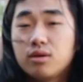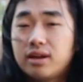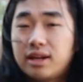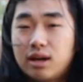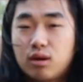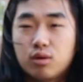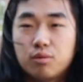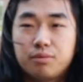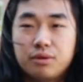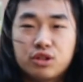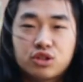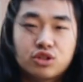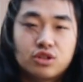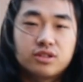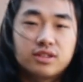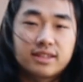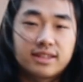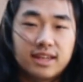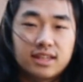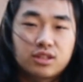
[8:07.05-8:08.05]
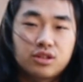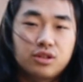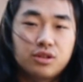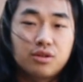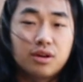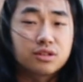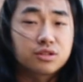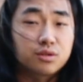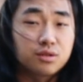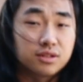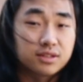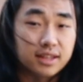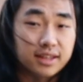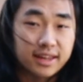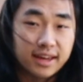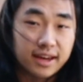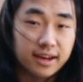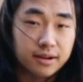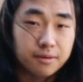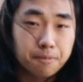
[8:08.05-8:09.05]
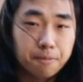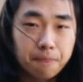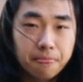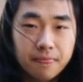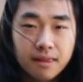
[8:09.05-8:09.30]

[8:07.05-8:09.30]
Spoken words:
and I will be sure to get to you as soon as I can.